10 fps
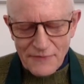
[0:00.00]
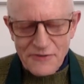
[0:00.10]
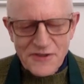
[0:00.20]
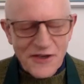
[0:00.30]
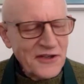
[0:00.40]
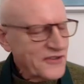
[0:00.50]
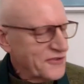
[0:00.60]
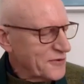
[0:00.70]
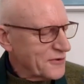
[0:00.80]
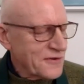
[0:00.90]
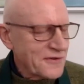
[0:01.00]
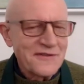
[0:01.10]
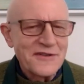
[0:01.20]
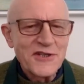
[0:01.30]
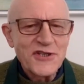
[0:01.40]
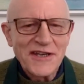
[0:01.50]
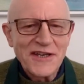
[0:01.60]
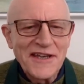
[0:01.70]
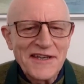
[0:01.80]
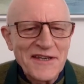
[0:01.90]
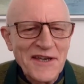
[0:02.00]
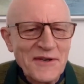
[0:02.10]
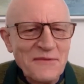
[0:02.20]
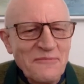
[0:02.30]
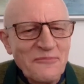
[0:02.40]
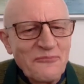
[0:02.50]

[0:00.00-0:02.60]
Returning to Sheng Yen again,